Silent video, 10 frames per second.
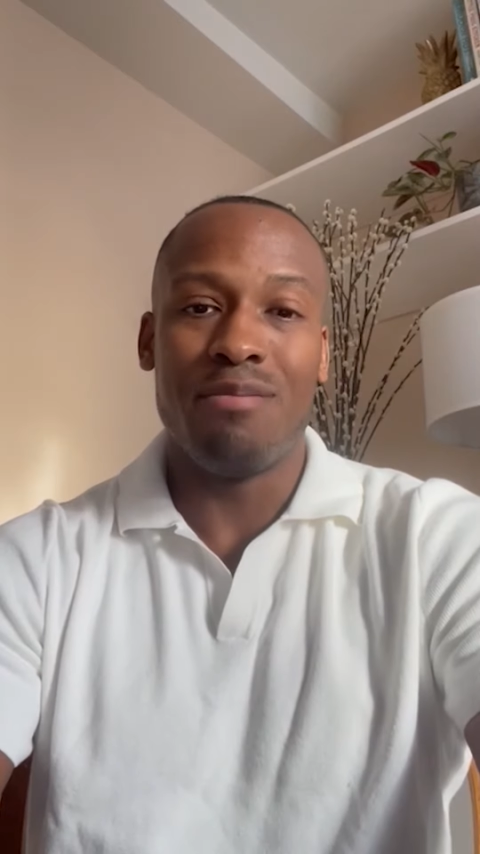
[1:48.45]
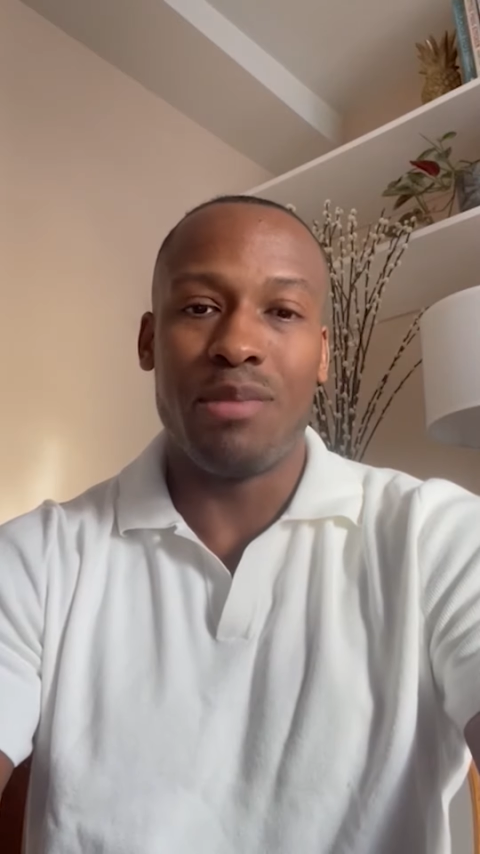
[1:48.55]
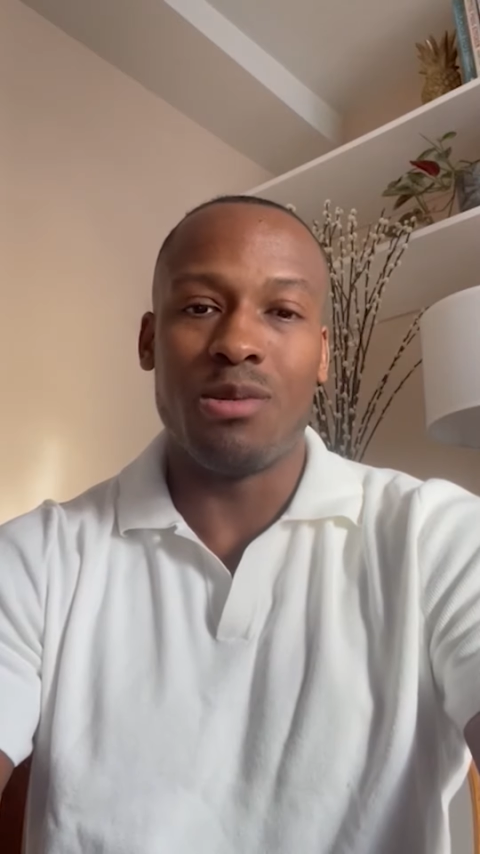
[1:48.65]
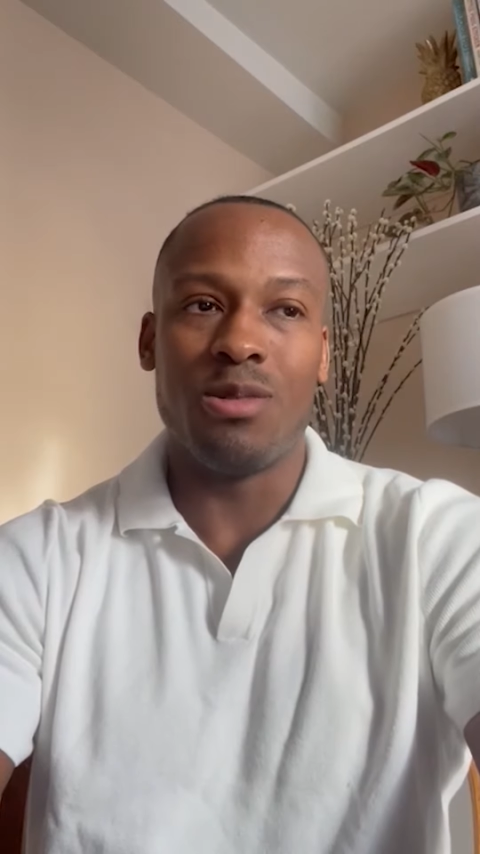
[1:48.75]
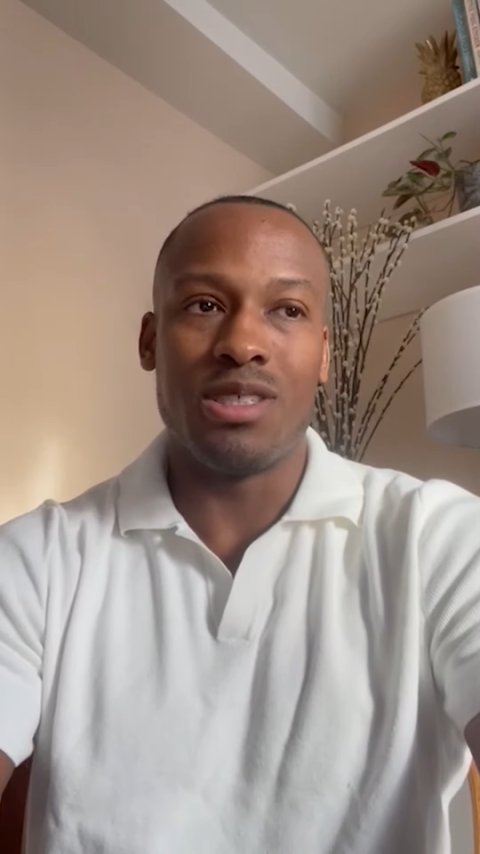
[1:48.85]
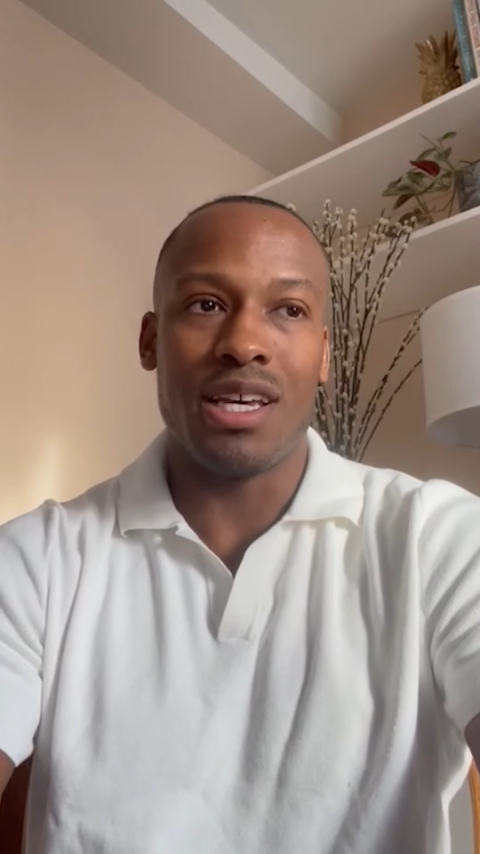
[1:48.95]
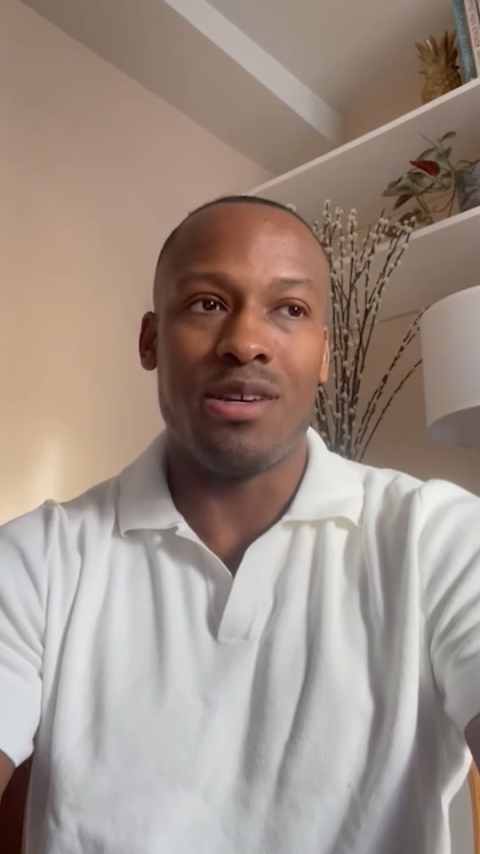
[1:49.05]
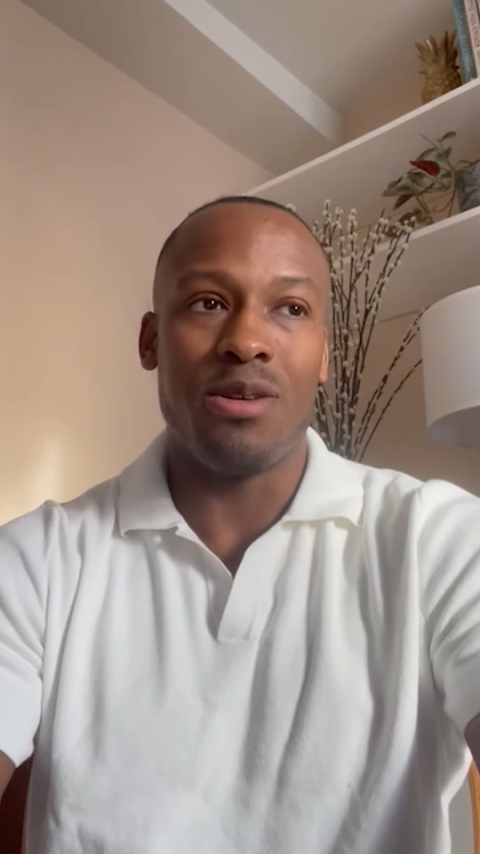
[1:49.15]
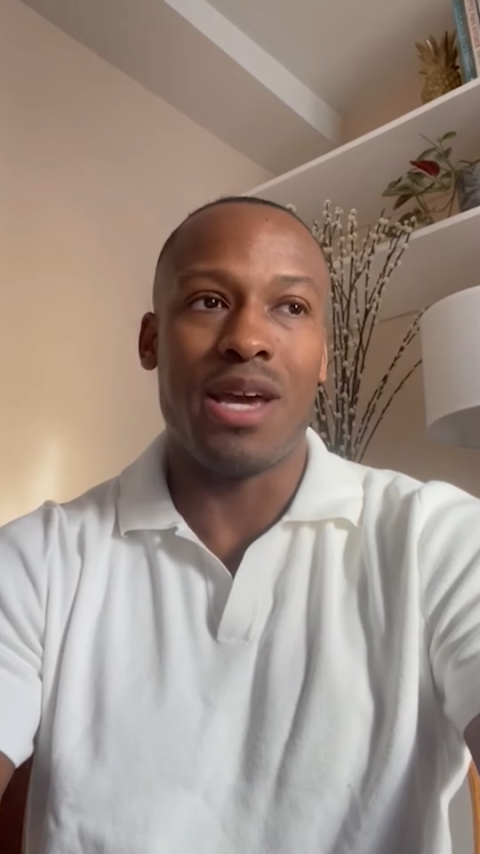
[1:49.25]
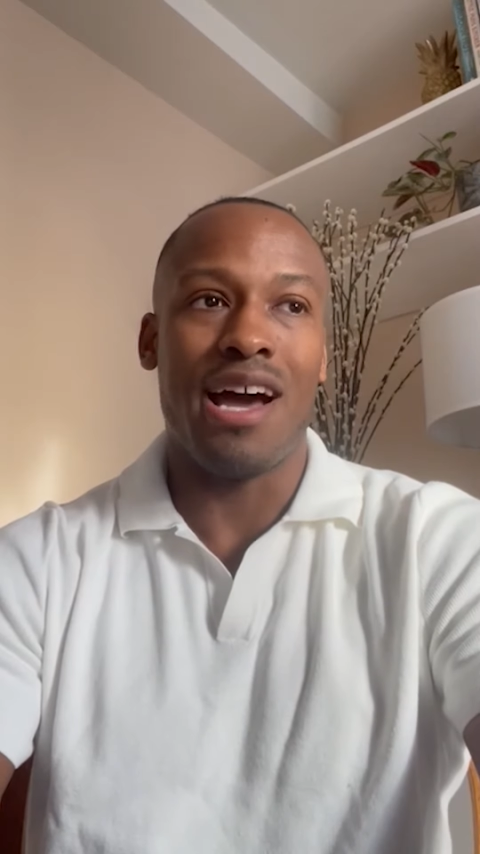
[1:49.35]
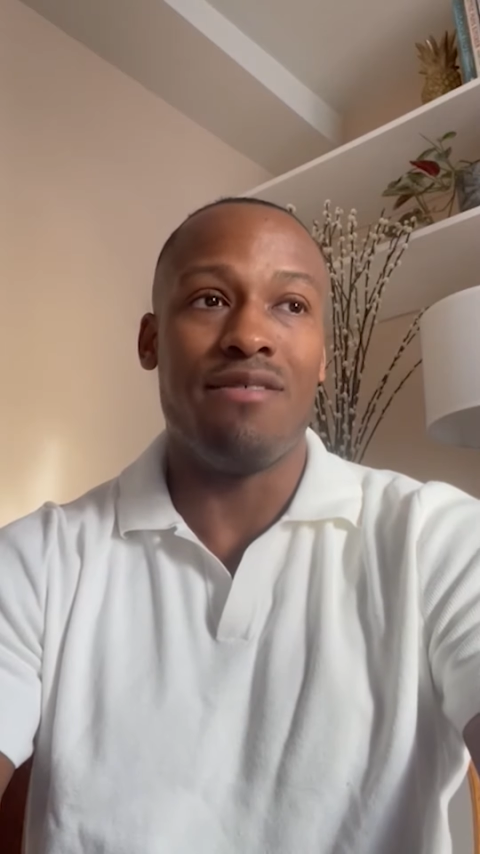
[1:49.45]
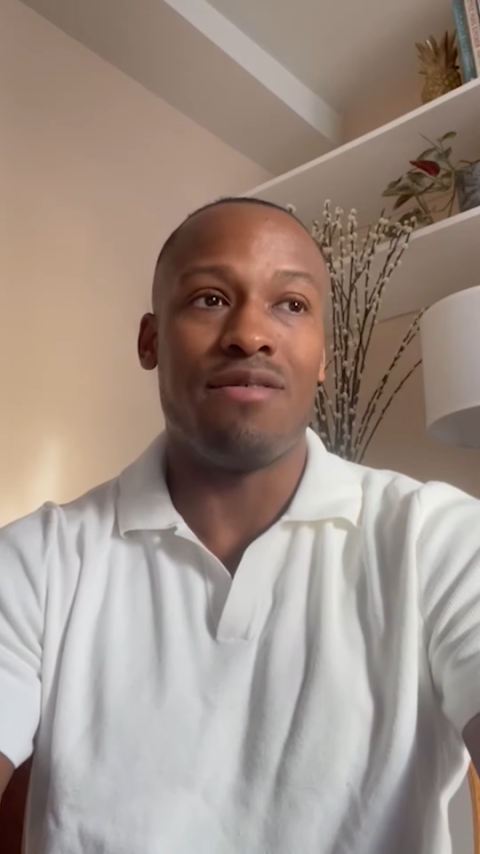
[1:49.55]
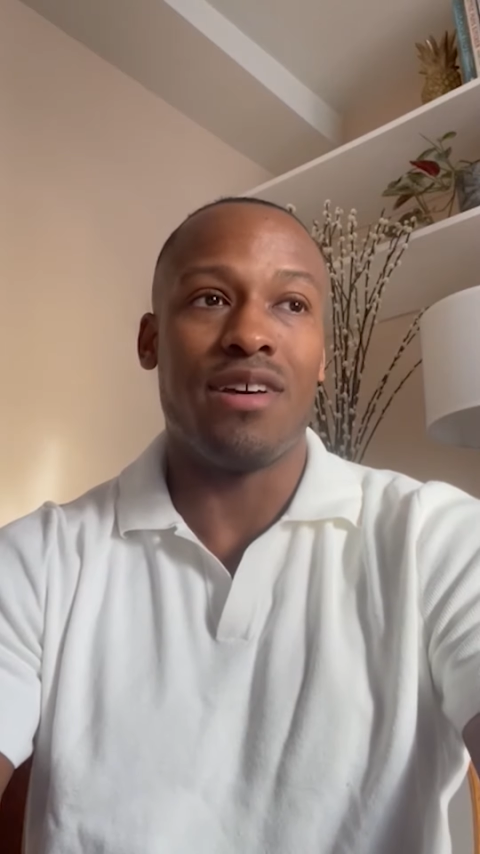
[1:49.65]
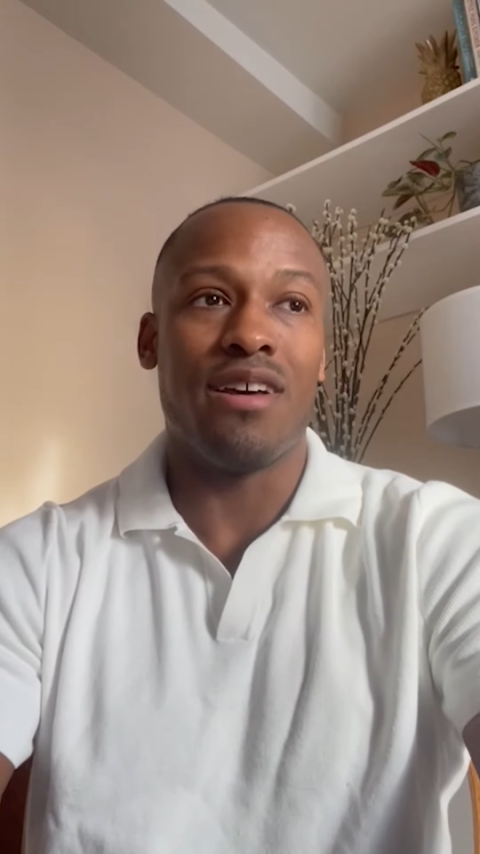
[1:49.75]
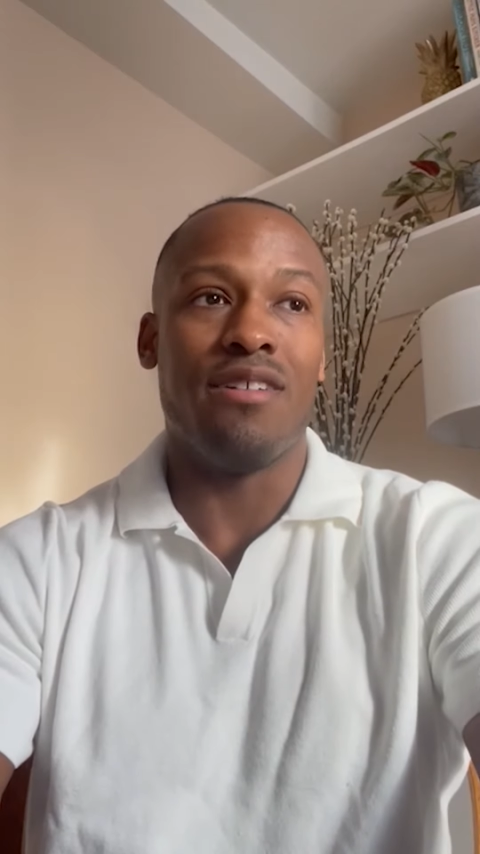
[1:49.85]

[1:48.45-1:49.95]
but also who have